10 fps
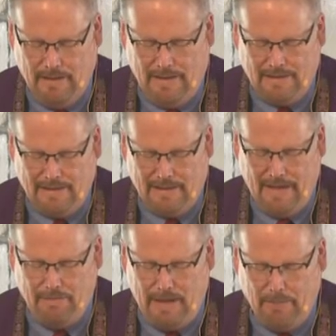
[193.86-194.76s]
He said
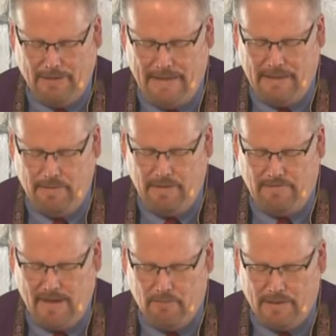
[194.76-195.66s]
lay people needed to be
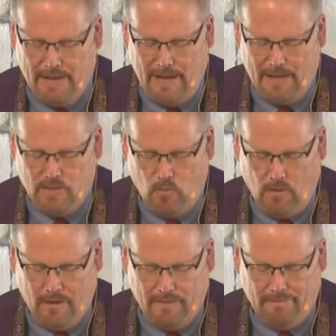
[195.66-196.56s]
fed with God's
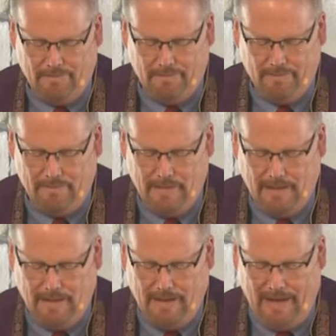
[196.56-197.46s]
word,
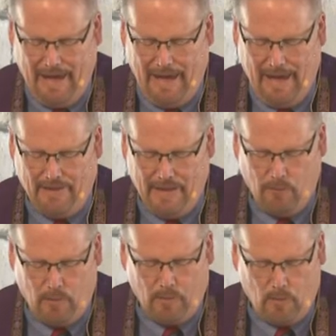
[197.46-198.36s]
and they
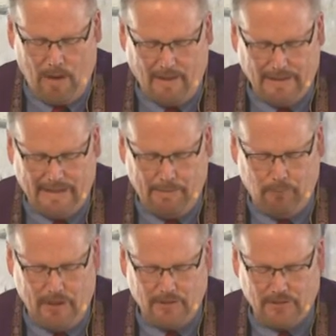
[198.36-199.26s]
were required to keep
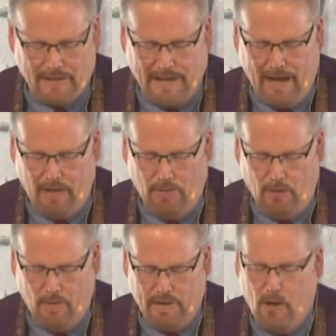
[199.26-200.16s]
preachers
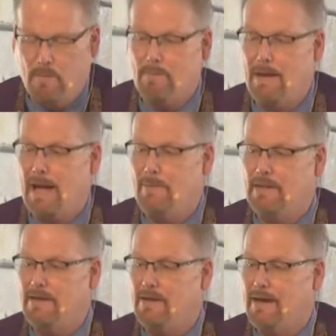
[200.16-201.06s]
accountable with an open
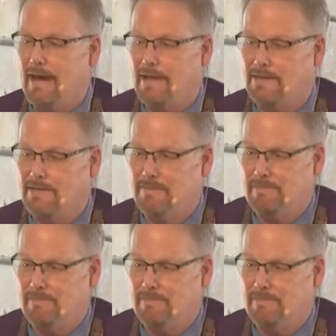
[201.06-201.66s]
Bible in their hands.